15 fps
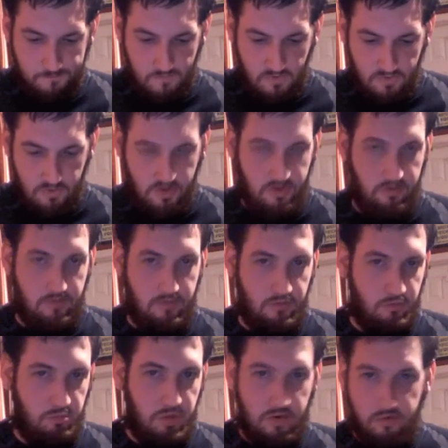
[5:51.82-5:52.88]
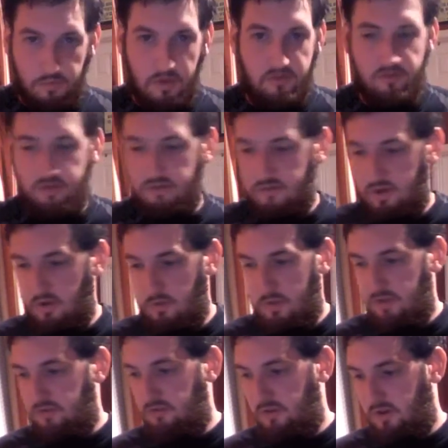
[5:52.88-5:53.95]
You can do picture messaging, video
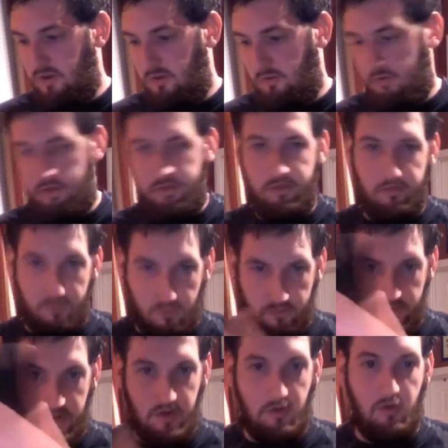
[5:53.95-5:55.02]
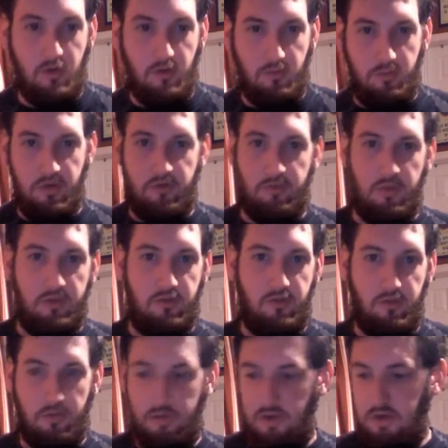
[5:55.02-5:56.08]
messaging with, of course, the Hero, picture
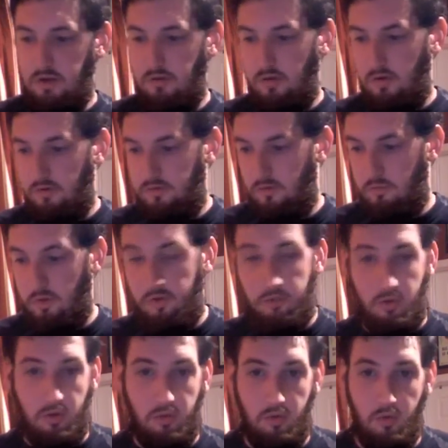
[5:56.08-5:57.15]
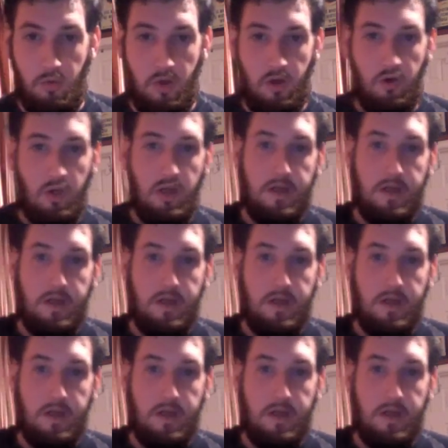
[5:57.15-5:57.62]
messaging with the Hero. So both work real well.